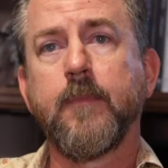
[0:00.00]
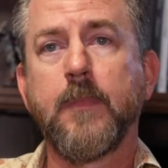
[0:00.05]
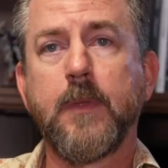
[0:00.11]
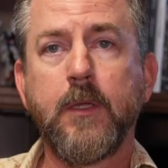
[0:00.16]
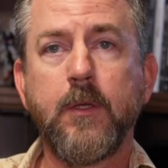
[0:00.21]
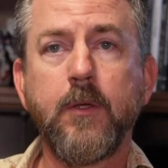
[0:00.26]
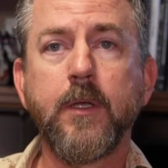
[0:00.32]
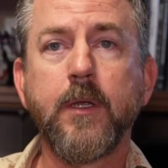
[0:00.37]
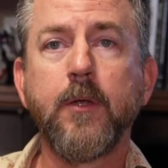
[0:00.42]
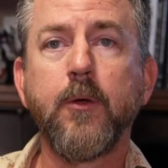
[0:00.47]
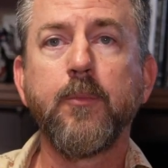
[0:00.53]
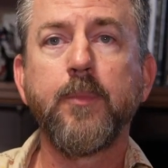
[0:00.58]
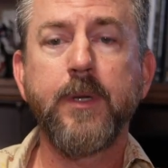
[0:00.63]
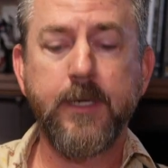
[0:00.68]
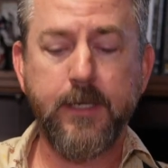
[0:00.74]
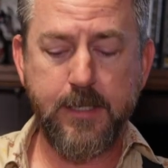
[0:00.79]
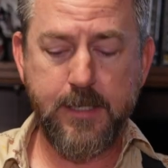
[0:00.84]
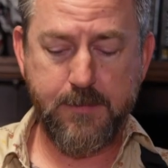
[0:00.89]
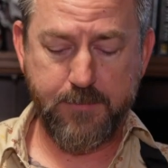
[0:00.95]
You can open
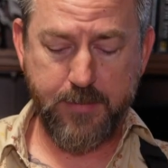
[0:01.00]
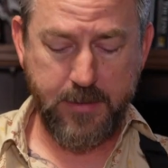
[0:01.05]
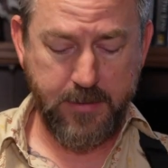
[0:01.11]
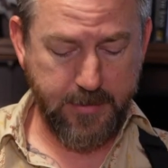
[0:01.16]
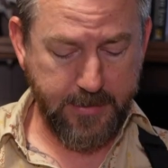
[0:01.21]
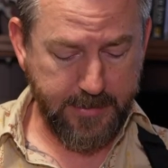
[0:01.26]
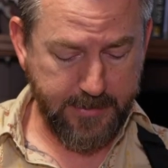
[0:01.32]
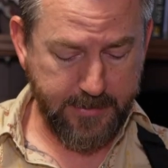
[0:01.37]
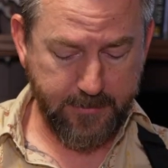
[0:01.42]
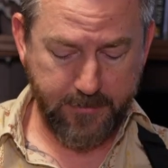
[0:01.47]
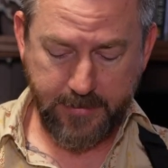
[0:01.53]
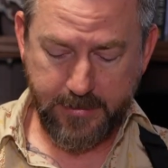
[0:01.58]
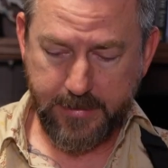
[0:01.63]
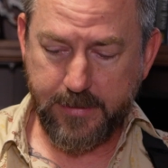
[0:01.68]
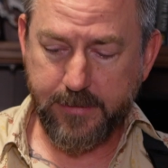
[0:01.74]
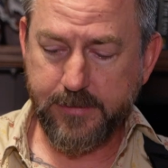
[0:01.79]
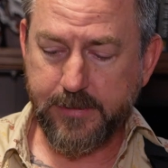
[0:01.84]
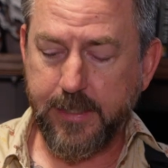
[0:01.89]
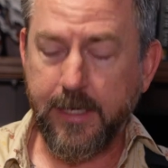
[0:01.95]
it up and get
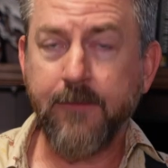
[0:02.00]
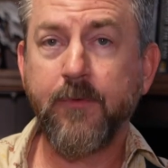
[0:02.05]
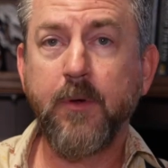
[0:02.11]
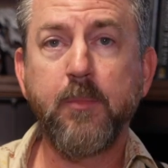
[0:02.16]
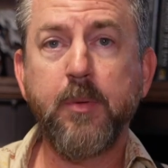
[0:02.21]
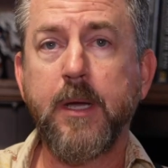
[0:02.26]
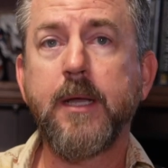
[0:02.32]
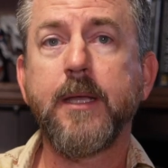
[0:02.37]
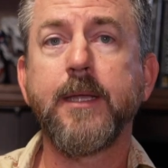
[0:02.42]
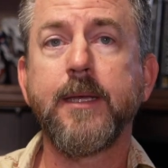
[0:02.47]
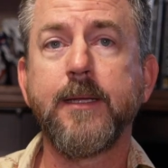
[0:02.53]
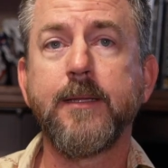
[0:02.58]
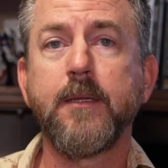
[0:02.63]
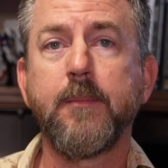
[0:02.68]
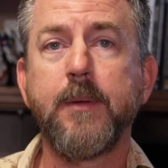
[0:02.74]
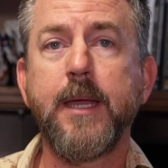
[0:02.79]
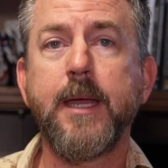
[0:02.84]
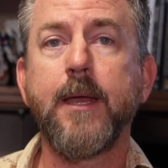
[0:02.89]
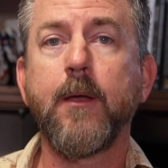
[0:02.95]
into every pocket in
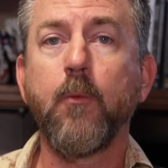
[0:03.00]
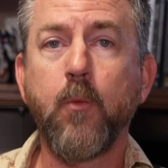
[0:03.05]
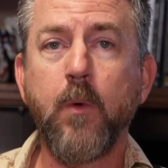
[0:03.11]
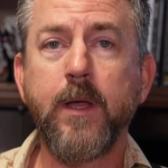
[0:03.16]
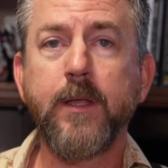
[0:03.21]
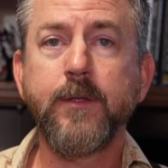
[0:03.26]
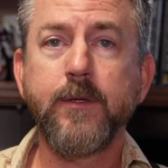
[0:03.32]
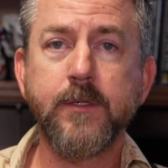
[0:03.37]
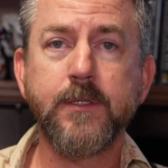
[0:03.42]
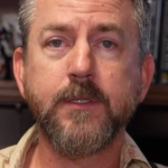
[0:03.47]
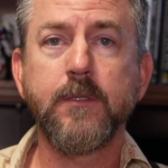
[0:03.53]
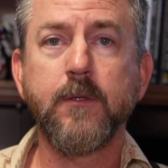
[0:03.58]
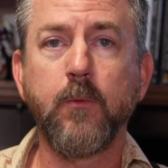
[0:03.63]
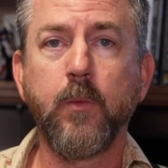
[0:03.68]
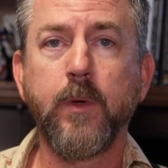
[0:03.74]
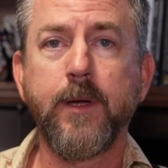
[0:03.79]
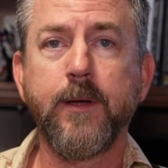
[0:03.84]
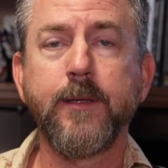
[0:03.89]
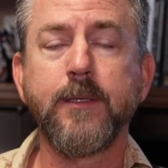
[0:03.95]
the bag while you're still
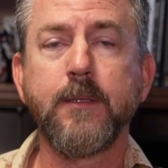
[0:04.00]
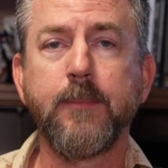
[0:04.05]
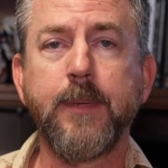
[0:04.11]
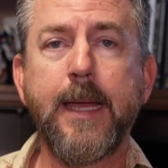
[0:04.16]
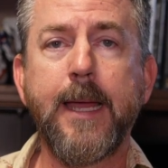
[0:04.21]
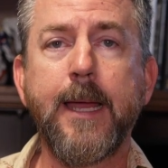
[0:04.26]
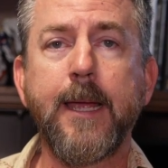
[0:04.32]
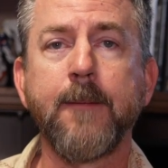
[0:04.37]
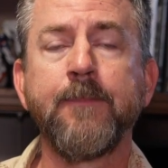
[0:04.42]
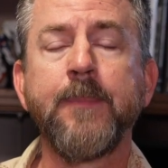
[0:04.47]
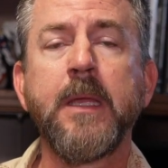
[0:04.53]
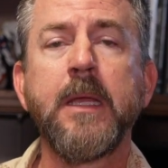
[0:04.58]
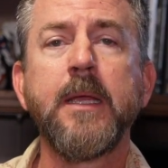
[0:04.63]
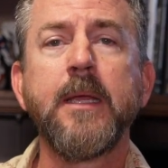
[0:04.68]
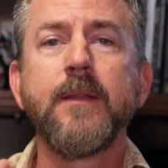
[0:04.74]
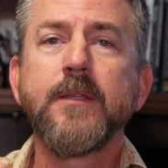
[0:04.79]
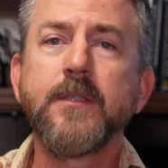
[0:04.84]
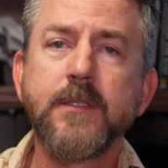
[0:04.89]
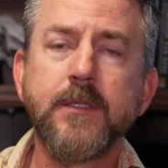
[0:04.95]
wearing the bag.
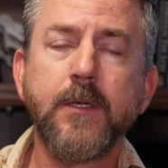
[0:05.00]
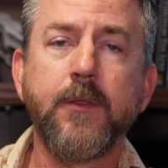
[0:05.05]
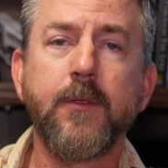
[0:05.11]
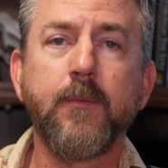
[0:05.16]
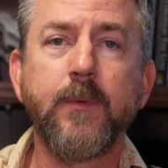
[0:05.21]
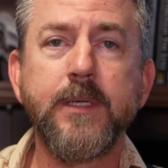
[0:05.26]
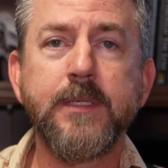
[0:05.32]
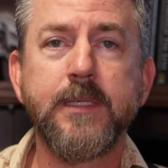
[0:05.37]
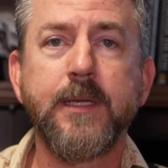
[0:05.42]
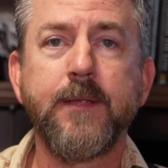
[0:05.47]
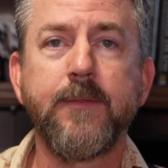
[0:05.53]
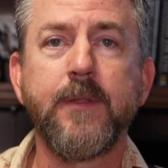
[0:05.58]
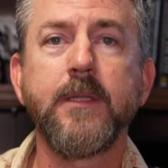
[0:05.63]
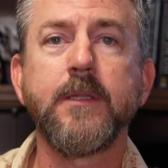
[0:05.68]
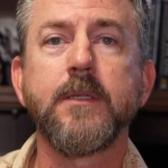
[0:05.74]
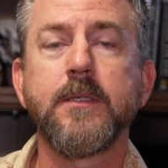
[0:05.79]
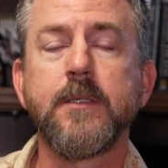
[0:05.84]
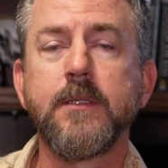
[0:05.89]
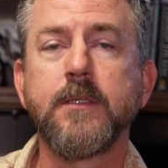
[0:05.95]
This is another reason I
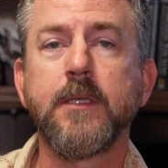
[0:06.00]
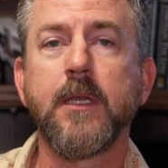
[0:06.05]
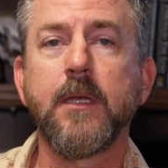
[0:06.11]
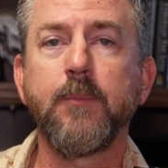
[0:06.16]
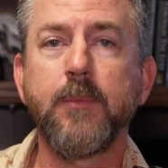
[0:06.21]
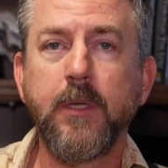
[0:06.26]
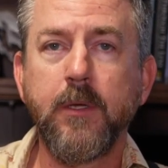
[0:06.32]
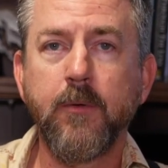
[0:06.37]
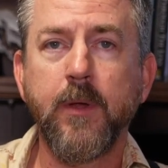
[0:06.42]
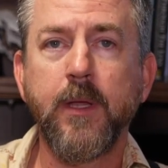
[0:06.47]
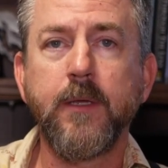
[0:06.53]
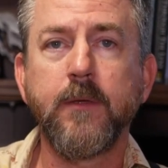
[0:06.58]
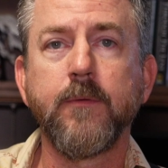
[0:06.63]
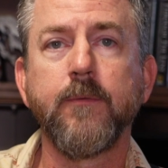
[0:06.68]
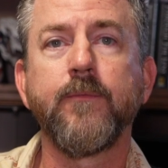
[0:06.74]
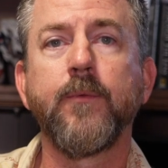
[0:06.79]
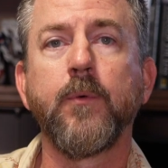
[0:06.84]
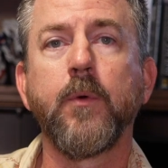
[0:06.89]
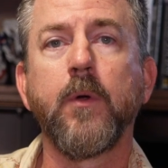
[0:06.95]
think this is going to be great
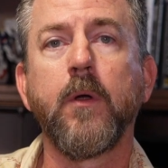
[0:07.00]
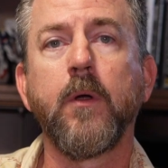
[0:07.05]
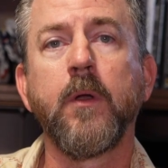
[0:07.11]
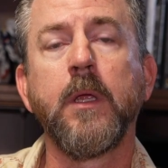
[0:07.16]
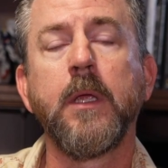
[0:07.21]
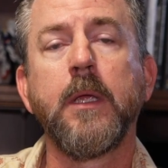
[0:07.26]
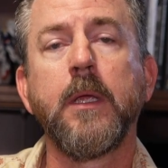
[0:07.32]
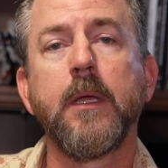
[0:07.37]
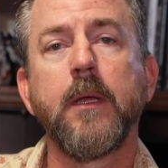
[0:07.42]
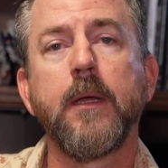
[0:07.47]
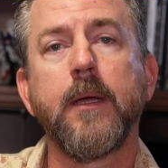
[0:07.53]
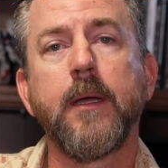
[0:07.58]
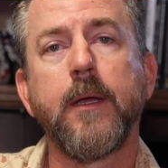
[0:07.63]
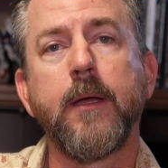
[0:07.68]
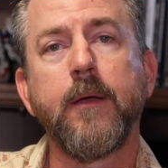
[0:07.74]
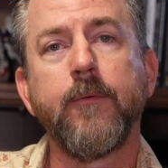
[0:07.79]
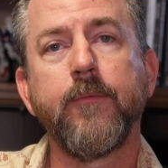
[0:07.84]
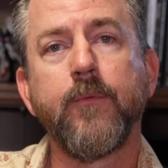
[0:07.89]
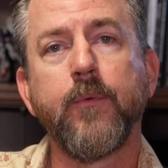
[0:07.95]
for
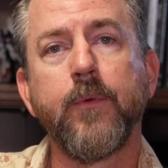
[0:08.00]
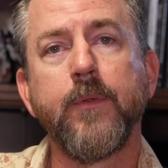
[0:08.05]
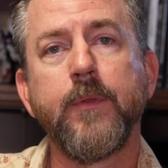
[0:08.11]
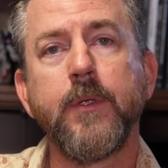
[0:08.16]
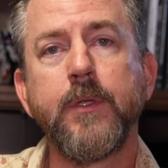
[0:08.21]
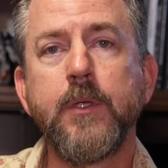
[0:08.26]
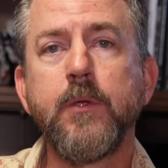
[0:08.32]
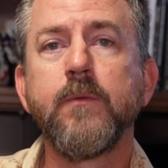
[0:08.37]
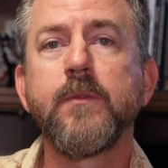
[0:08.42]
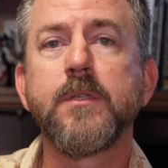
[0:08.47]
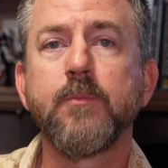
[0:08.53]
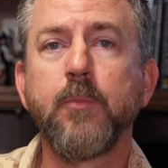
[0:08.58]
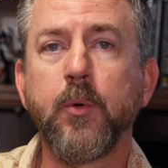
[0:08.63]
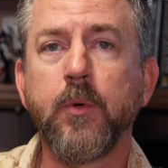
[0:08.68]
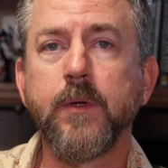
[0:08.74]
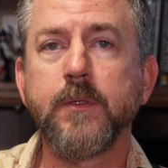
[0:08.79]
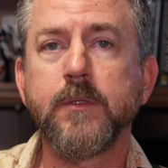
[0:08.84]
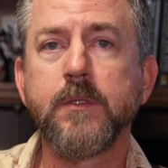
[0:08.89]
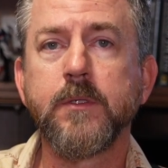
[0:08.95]
the youth
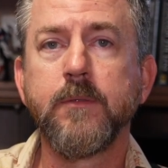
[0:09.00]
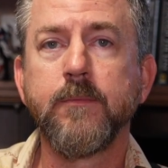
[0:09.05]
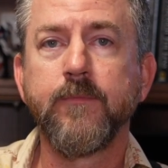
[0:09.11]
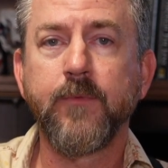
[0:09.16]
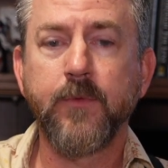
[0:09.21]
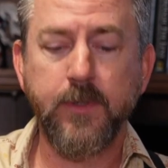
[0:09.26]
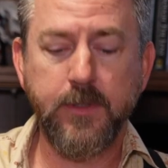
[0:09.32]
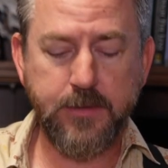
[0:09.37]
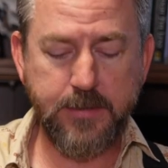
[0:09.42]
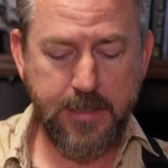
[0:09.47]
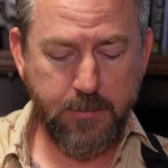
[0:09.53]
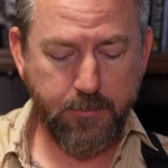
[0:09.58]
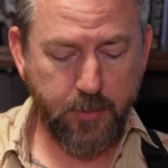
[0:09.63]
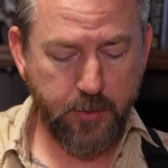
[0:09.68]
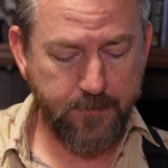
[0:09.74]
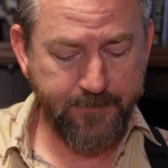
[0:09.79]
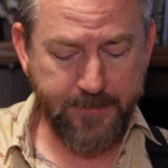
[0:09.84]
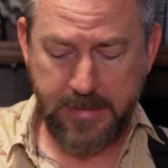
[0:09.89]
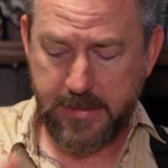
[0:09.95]
sports, for
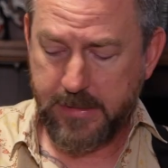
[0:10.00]
example,